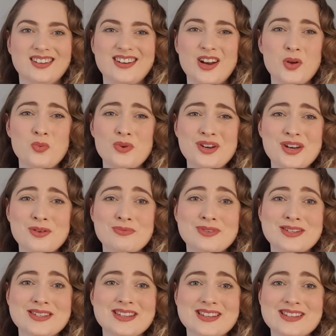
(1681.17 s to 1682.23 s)
no one
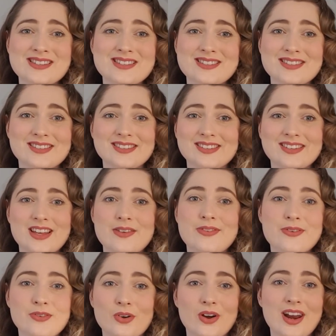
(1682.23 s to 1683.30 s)
notices if
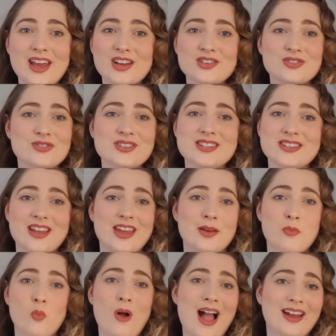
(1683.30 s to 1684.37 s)
you've got an extra
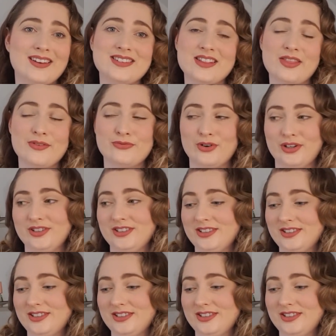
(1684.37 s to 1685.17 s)
seam whacked in the front.